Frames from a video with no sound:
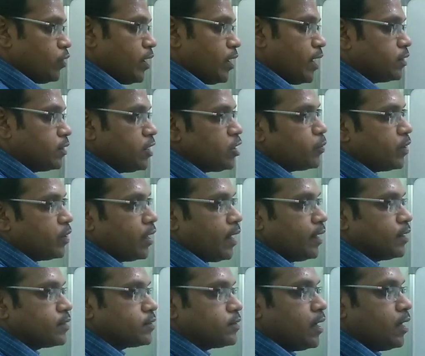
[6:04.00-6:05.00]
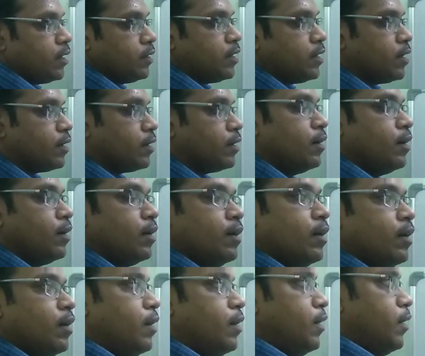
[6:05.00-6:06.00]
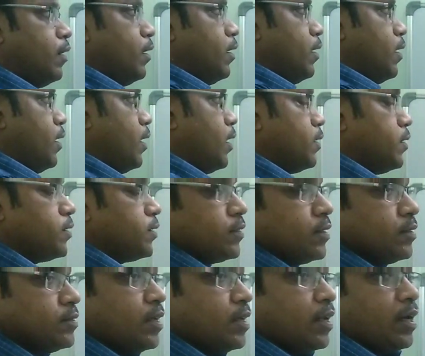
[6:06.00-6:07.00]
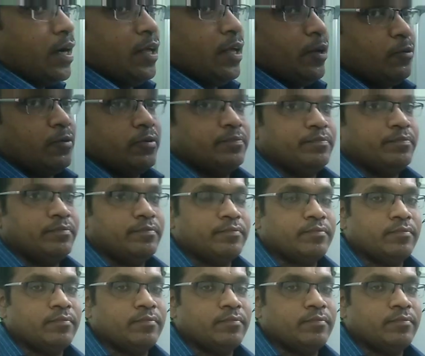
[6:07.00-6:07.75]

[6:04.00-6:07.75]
So like this we can understand this Zener diode.